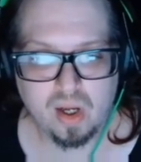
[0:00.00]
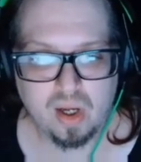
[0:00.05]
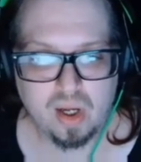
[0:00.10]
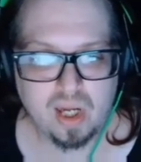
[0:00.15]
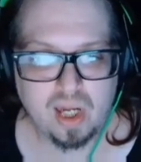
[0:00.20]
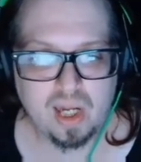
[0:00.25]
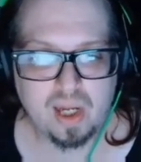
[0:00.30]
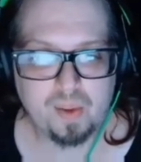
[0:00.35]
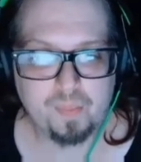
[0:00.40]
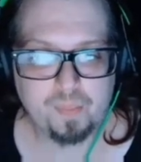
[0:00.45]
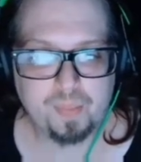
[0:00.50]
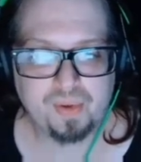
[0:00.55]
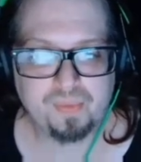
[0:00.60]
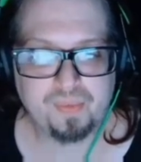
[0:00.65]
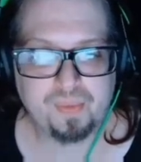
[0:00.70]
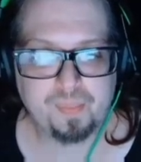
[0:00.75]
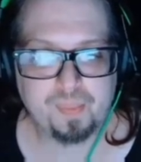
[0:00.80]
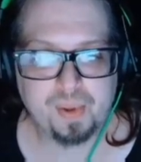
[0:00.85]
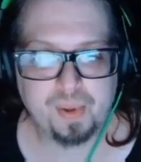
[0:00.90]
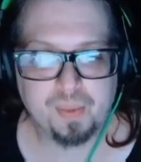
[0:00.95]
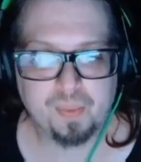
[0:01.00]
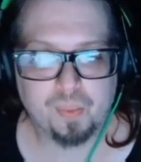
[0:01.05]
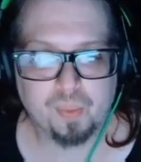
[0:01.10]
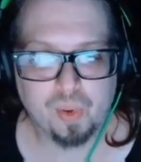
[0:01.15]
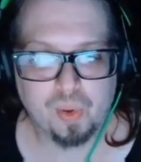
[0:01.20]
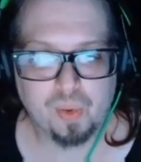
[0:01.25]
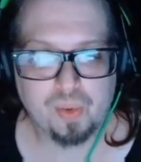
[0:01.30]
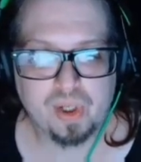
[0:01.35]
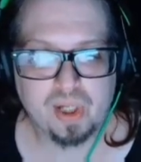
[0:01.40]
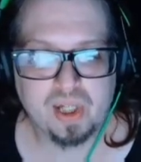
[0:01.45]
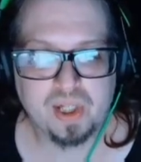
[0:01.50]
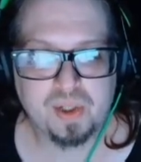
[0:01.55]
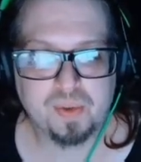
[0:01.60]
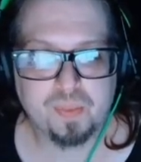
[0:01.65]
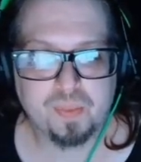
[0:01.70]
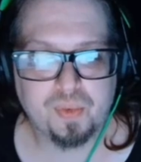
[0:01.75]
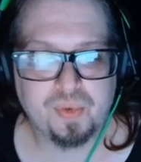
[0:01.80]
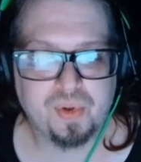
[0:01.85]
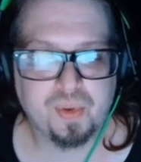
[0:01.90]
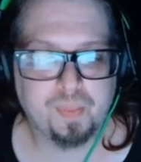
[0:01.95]
And PvP Rhoda has
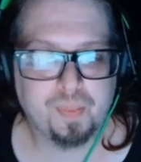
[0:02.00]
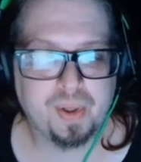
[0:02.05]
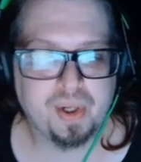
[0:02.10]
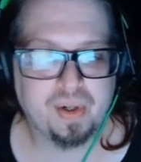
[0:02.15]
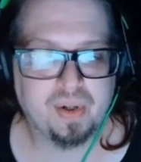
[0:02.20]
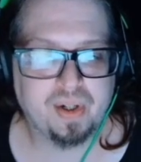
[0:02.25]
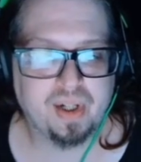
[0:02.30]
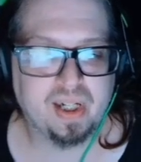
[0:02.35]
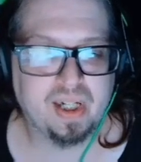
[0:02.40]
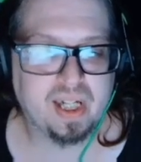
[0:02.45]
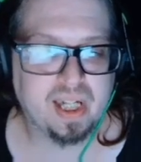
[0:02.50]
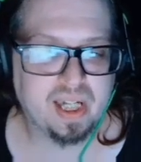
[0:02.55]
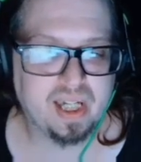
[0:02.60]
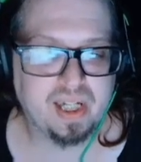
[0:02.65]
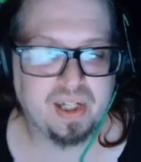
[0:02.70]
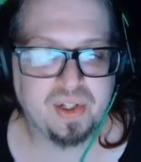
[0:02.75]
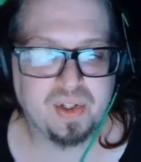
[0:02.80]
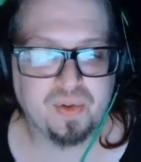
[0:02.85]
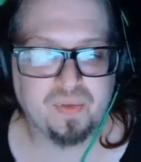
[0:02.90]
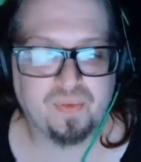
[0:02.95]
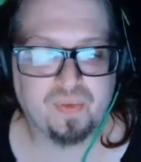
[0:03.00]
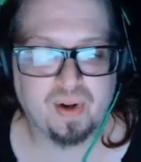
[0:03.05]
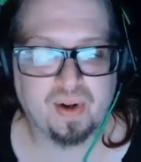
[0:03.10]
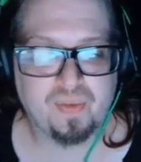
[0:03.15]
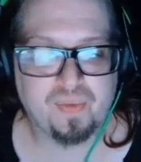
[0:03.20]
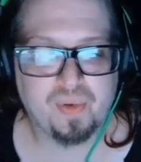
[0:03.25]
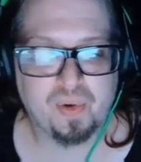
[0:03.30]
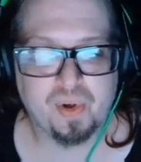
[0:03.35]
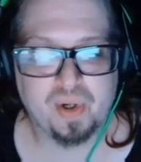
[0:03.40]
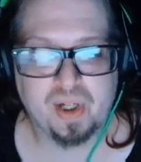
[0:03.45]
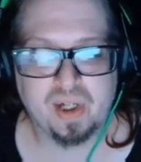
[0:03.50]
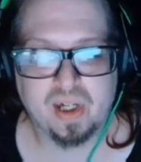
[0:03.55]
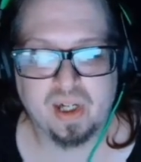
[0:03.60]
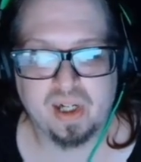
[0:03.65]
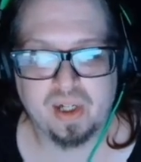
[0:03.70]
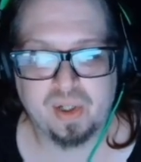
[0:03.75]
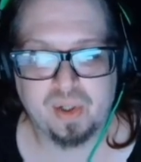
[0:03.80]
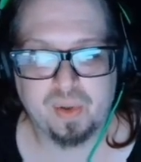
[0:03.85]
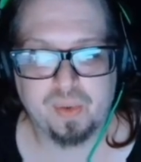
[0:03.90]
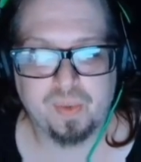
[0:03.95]
moved to period A, so
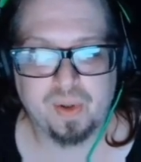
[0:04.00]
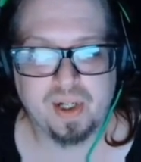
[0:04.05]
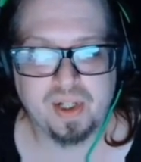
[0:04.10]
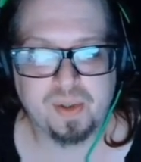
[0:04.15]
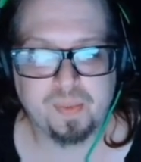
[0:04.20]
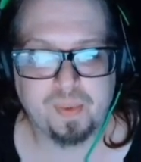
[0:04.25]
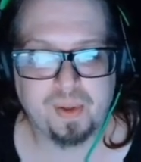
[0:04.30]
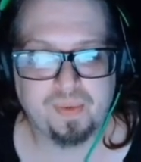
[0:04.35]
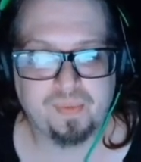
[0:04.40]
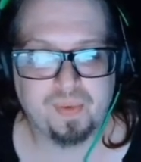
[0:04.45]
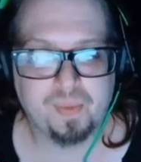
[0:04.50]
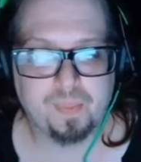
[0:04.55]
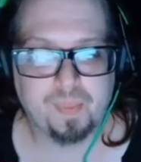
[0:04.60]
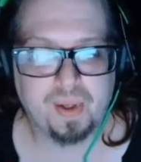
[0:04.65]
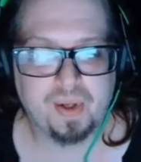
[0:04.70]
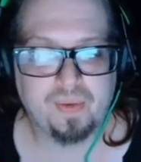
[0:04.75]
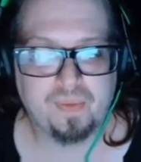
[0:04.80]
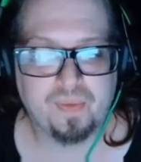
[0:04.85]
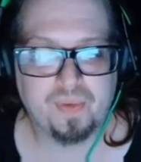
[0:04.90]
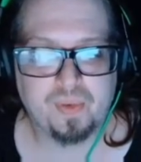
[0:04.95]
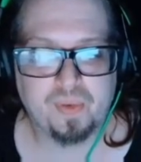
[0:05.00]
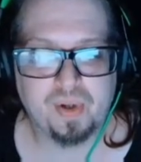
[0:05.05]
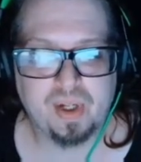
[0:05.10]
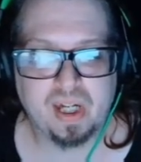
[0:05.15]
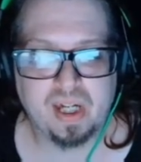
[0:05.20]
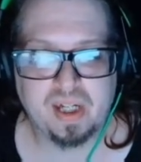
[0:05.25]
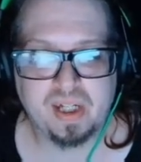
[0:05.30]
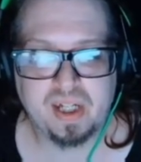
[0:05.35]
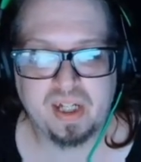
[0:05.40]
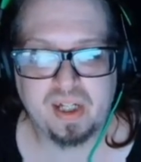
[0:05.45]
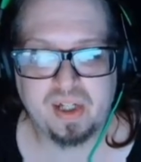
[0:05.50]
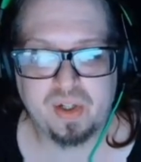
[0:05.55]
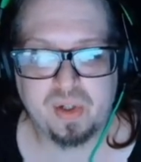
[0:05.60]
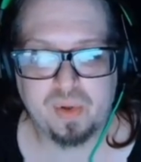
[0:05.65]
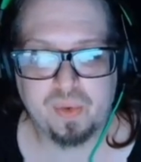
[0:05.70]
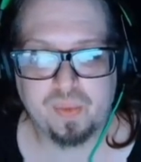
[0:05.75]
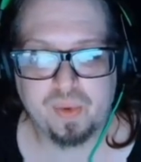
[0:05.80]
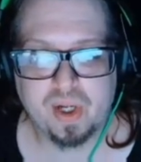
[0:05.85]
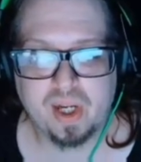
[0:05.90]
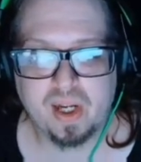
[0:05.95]
539 US, PvP
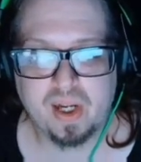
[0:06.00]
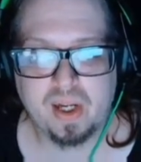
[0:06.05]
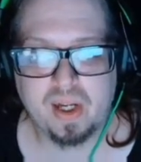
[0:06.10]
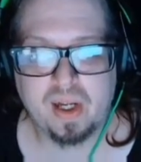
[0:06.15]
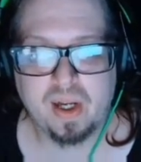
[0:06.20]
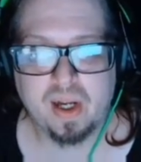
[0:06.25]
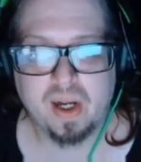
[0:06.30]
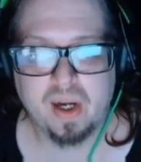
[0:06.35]
318 UK,